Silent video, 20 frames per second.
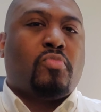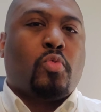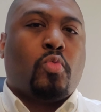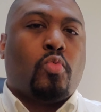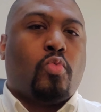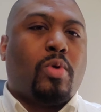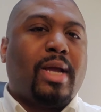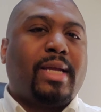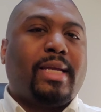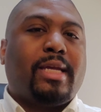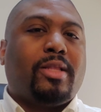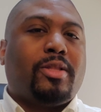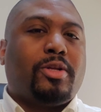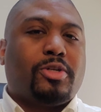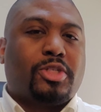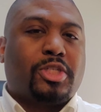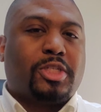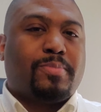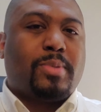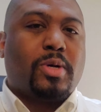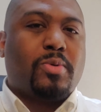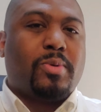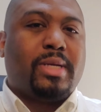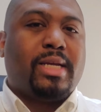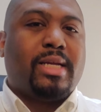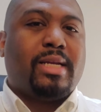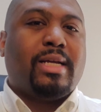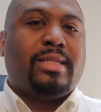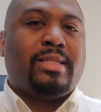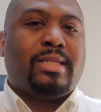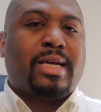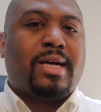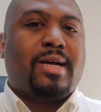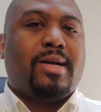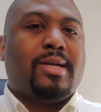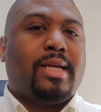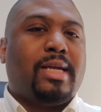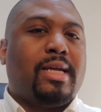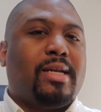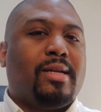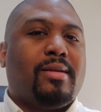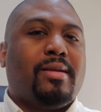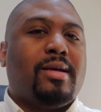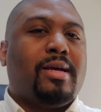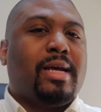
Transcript: regular spoken Italian,